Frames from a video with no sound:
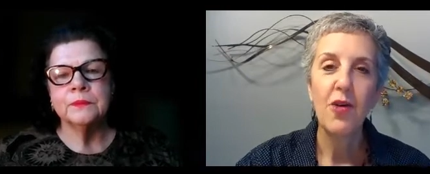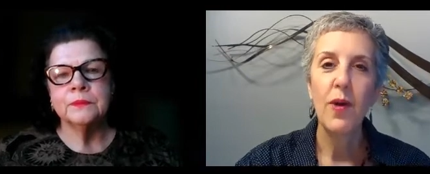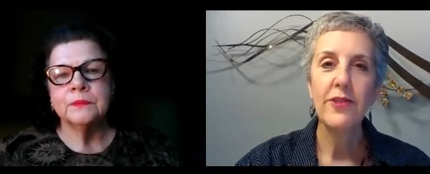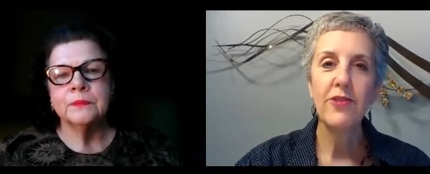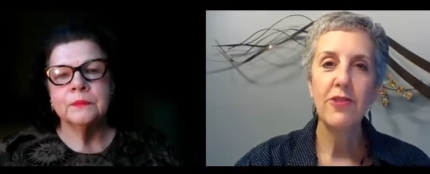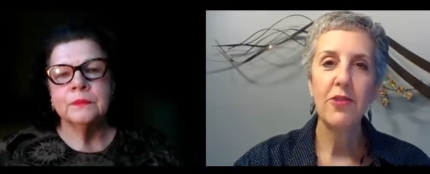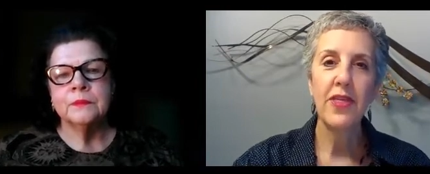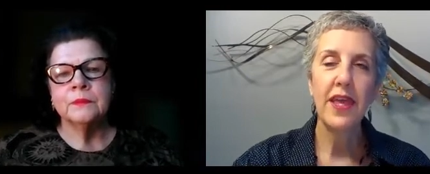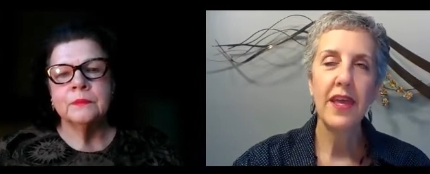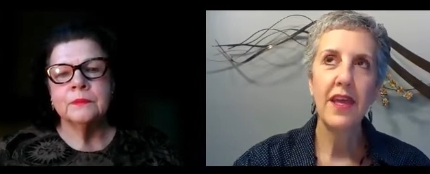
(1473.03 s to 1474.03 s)
Speaker 1: What do you
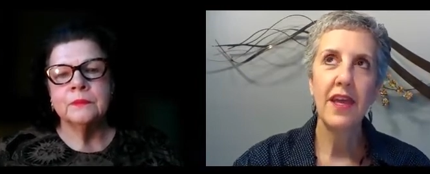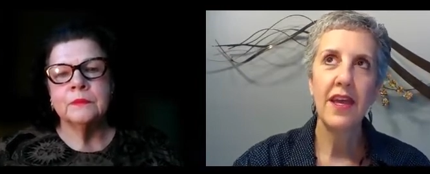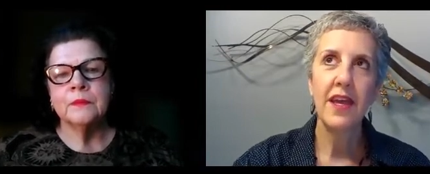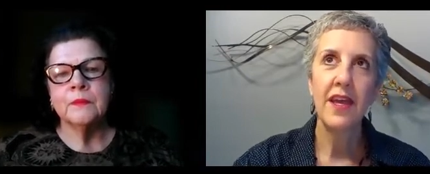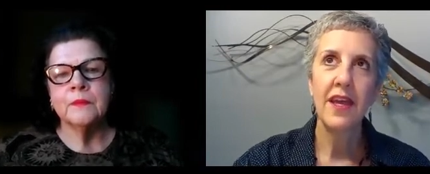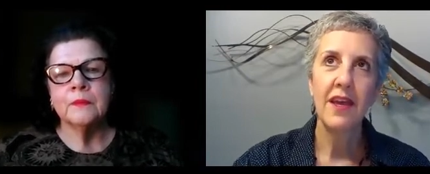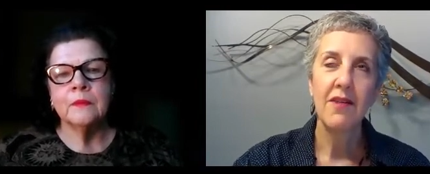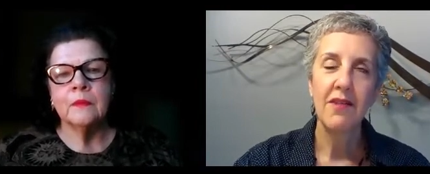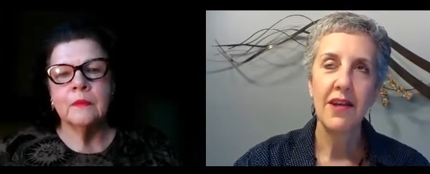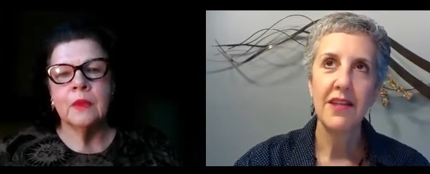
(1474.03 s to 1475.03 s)
think?
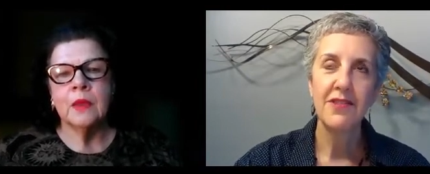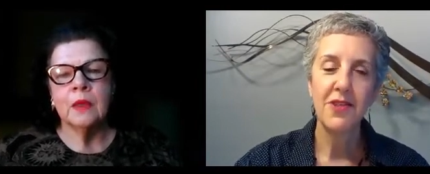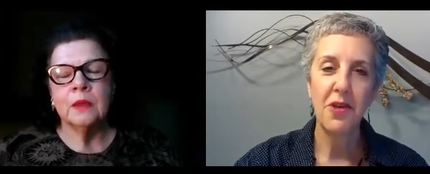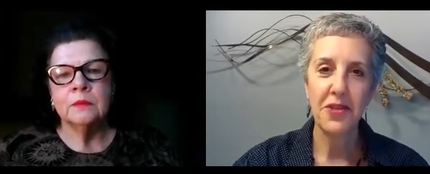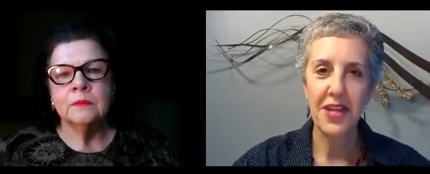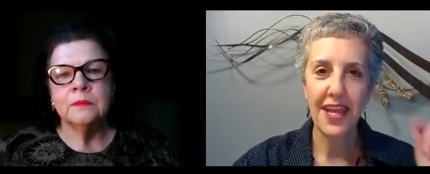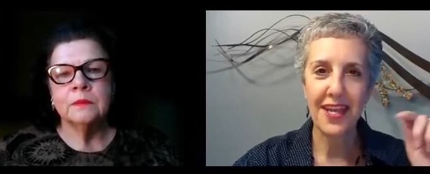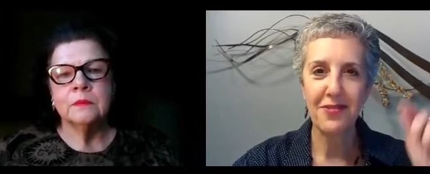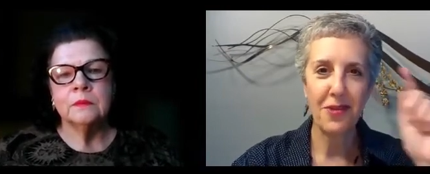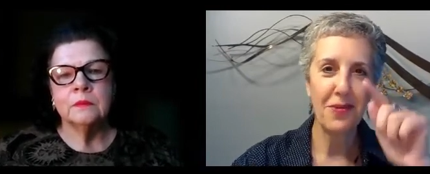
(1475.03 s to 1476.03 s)
Well, let's go the
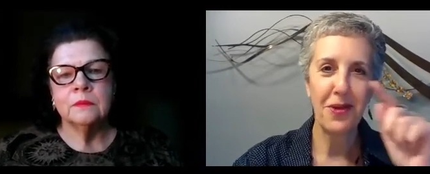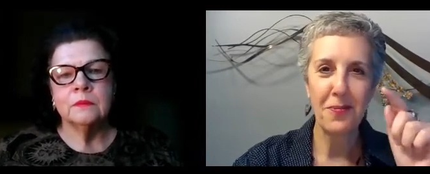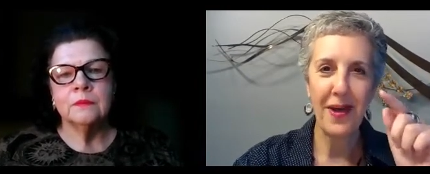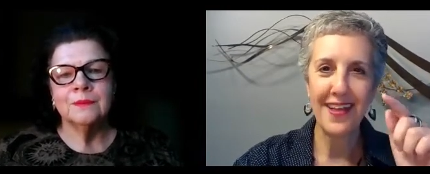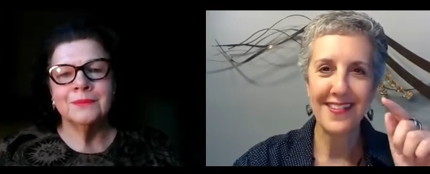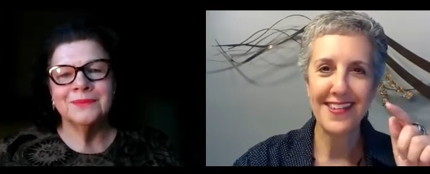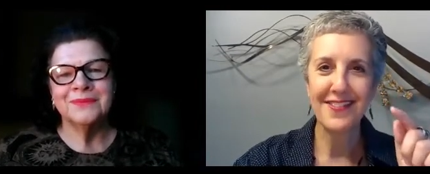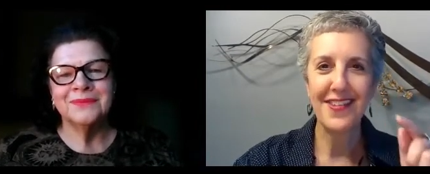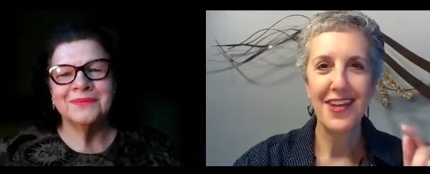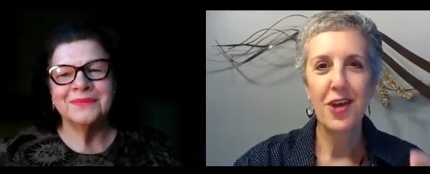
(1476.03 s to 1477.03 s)
negative, then we'll go
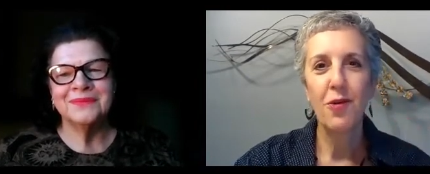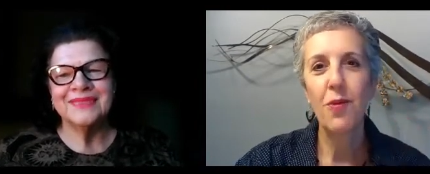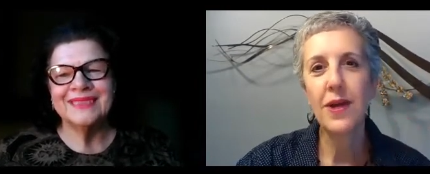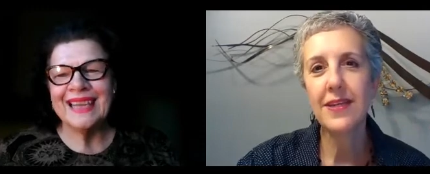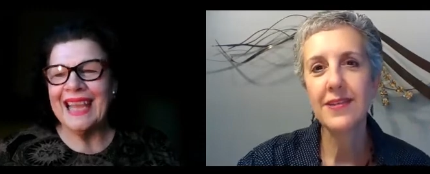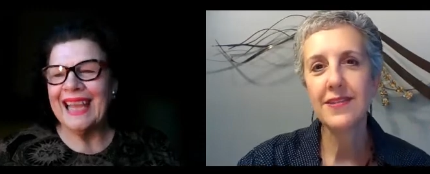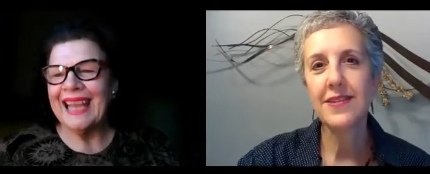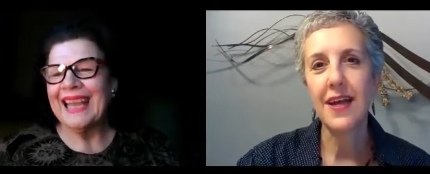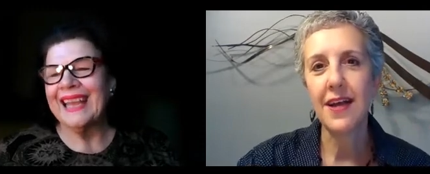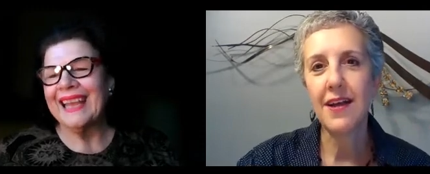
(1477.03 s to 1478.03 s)
positive what is
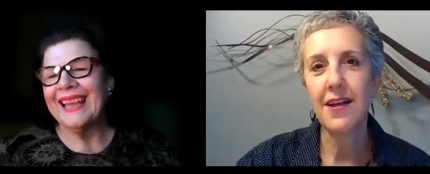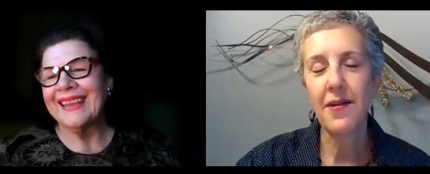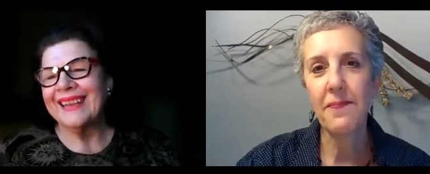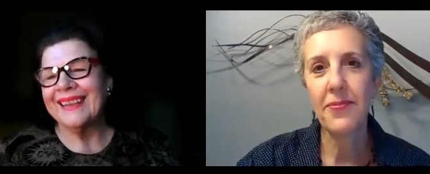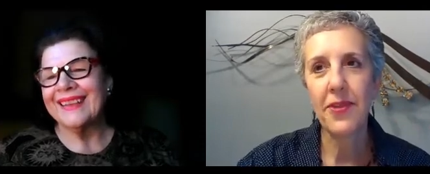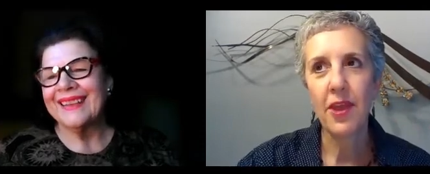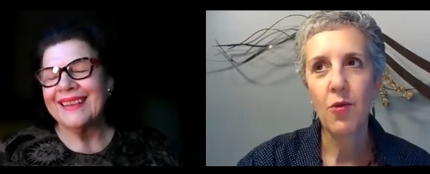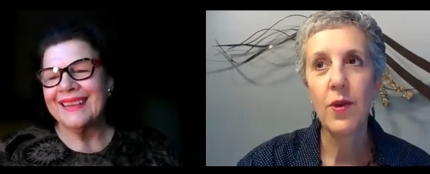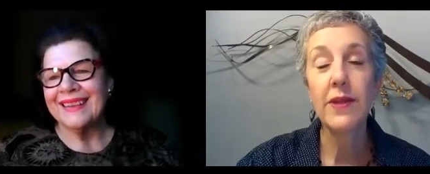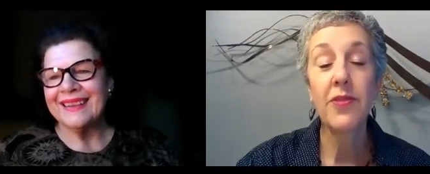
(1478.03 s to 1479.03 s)
um,
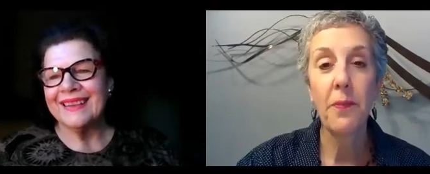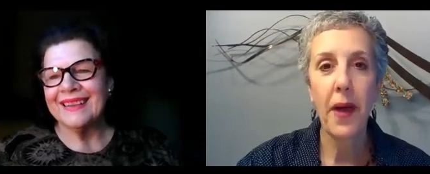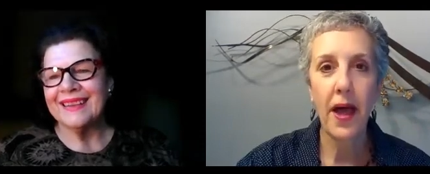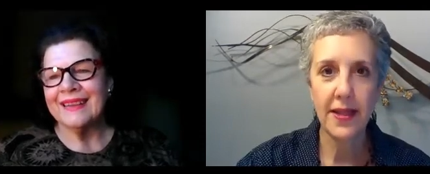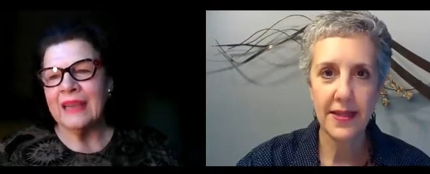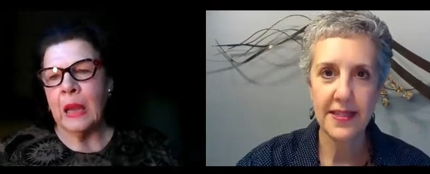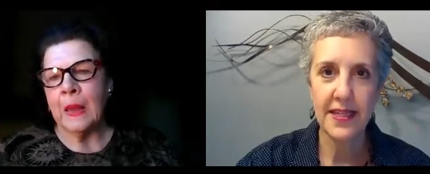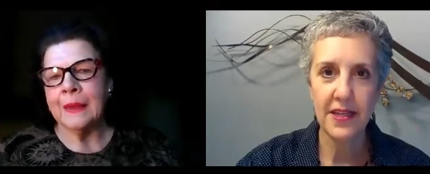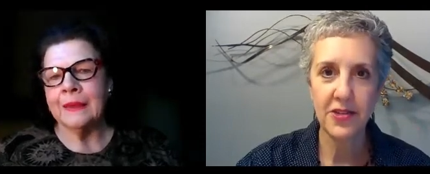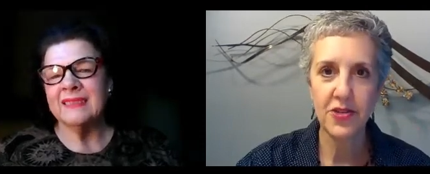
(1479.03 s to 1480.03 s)
what is the
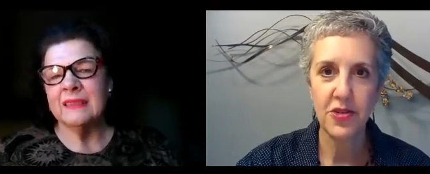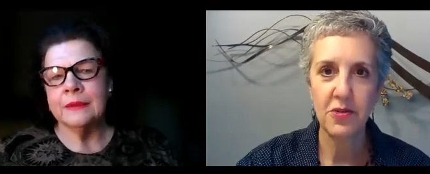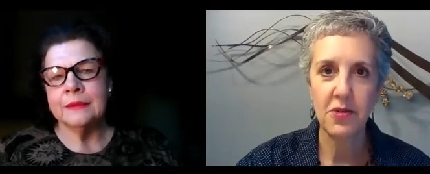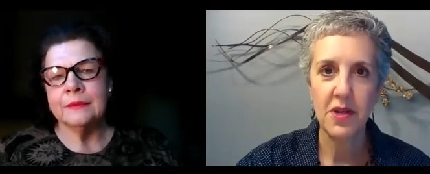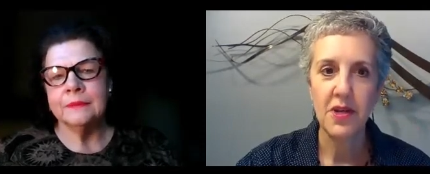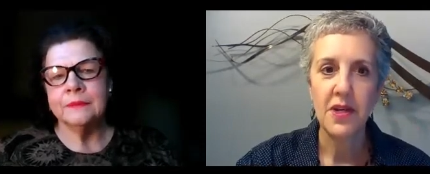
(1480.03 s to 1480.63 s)
policy issue